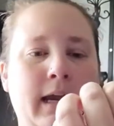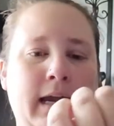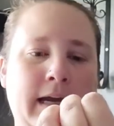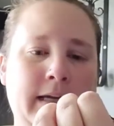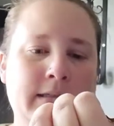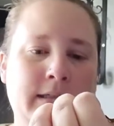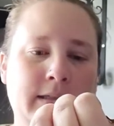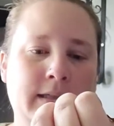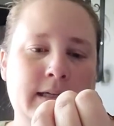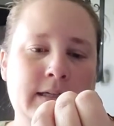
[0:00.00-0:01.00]
And
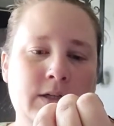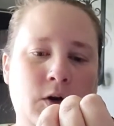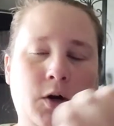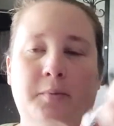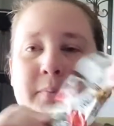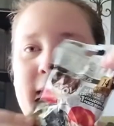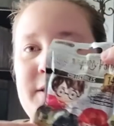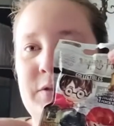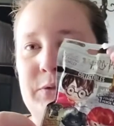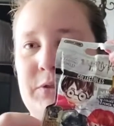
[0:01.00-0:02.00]
these are
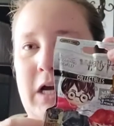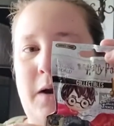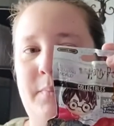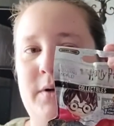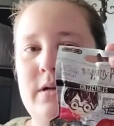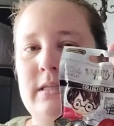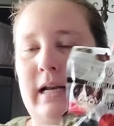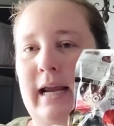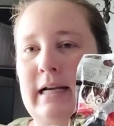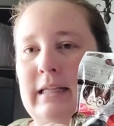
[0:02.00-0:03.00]
pencil toppers,
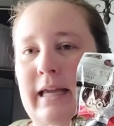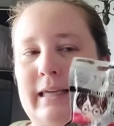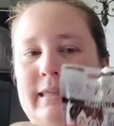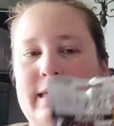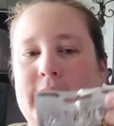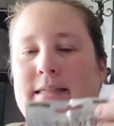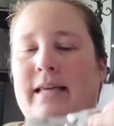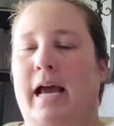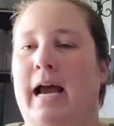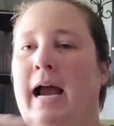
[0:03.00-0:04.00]
and I collect these.